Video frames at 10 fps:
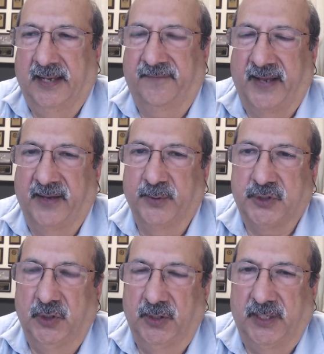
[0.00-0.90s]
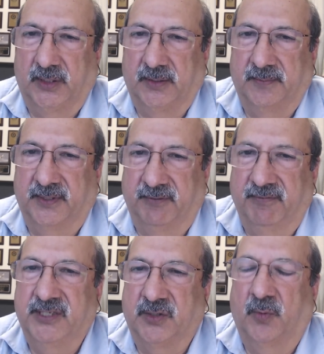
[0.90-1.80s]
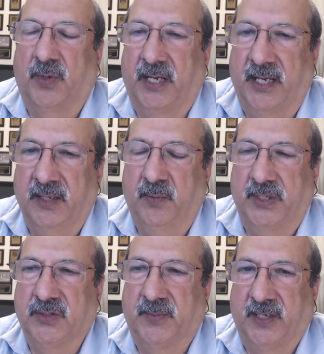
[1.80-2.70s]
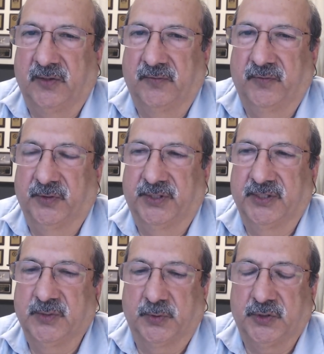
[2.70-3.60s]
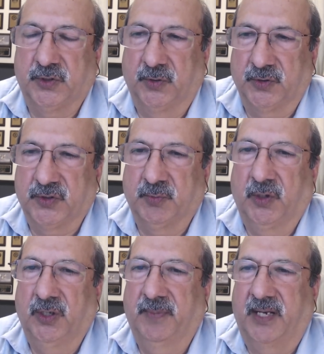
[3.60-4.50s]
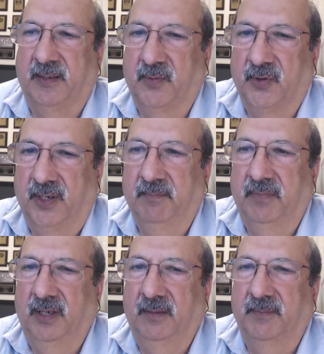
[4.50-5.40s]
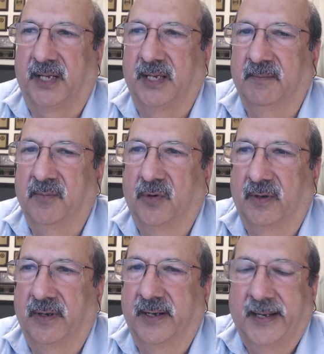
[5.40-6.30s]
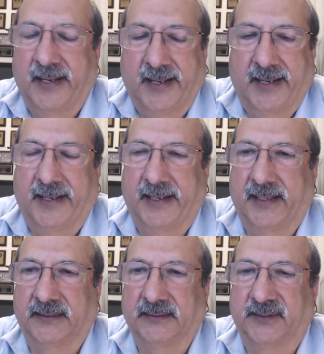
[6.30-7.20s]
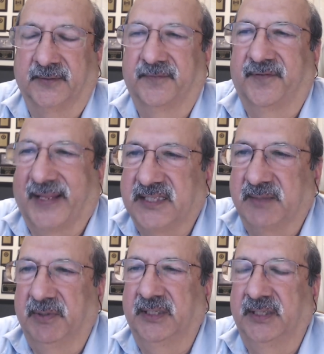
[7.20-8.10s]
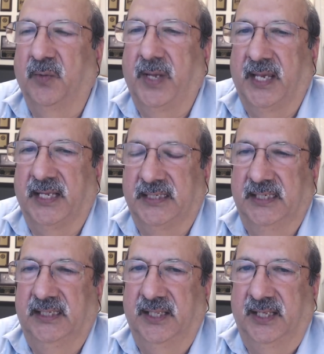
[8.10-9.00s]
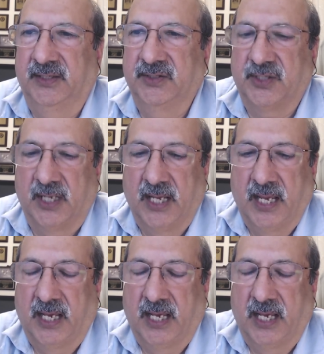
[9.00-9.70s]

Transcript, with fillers: if I was to look at the reason why I went to Micro Four Thirds was to go smaller, become more nimble, become more, uh, you know, flexible in the way I did things